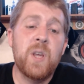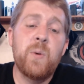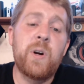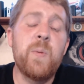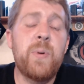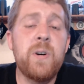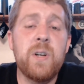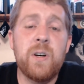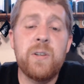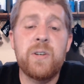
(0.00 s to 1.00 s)
When compared
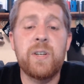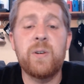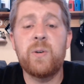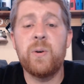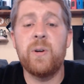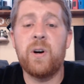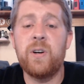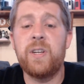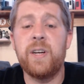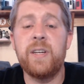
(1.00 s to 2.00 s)
to other single coil
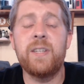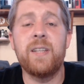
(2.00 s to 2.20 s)
RTAs